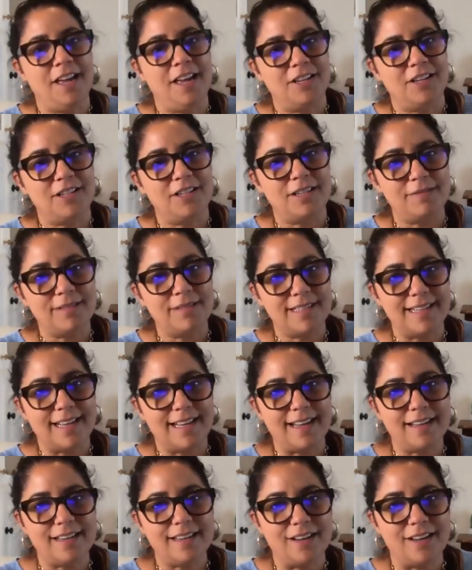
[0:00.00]
She was
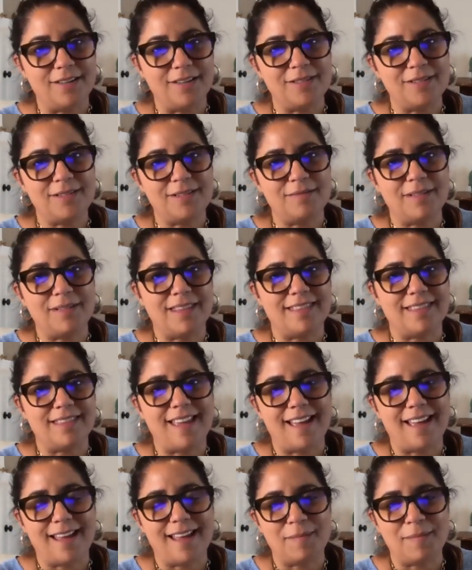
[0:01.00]
diagnosed with
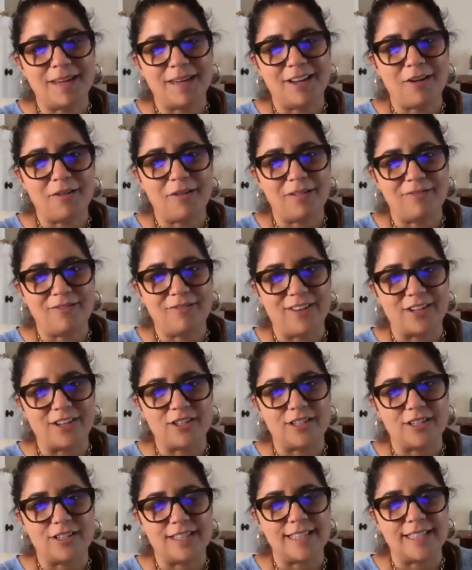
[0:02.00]
Lyme and
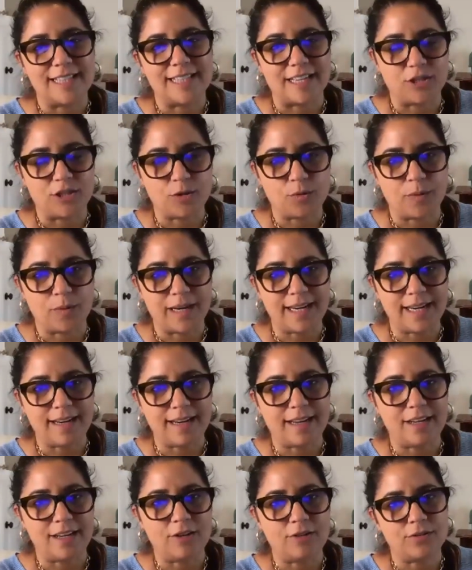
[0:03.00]
co-infections at
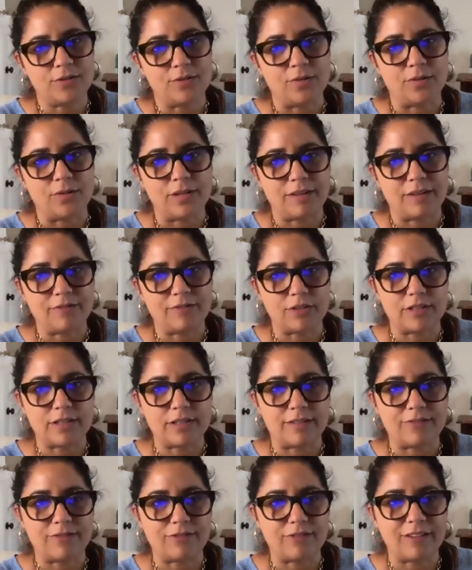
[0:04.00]
29 years old after
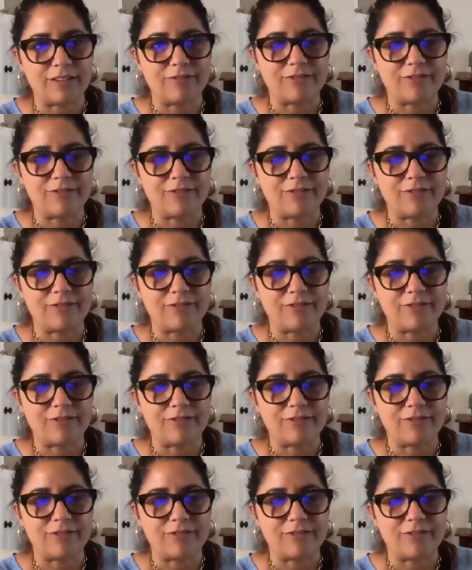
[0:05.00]
suffering